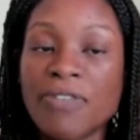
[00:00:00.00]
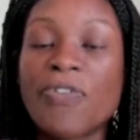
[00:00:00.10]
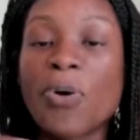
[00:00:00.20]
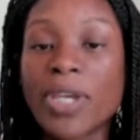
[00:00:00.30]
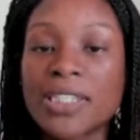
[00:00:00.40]

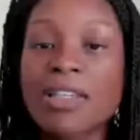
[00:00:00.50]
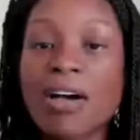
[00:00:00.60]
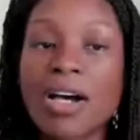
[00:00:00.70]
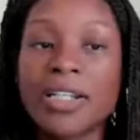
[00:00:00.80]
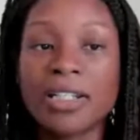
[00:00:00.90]
Focus
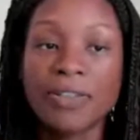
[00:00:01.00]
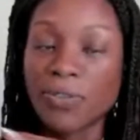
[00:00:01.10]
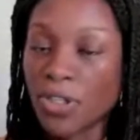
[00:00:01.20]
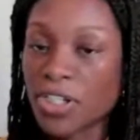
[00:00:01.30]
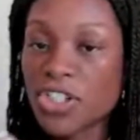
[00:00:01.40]
on, if
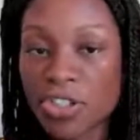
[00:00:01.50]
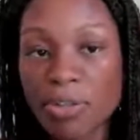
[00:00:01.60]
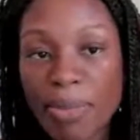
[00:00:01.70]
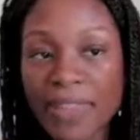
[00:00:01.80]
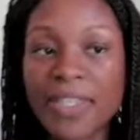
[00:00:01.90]
you're going to share
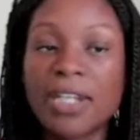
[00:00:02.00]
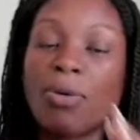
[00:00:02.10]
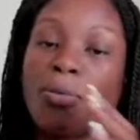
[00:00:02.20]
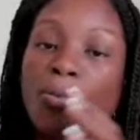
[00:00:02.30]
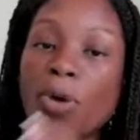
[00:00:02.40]
your
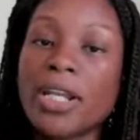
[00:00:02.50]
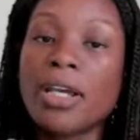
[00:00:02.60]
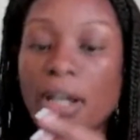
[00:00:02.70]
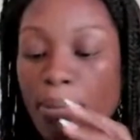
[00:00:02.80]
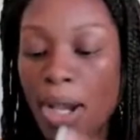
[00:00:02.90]
method, what
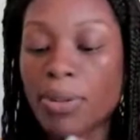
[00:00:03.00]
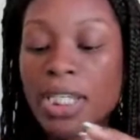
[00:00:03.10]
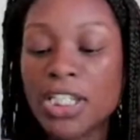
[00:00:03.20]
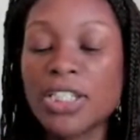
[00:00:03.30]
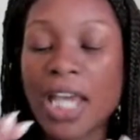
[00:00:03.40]
about
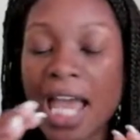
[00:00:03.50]
each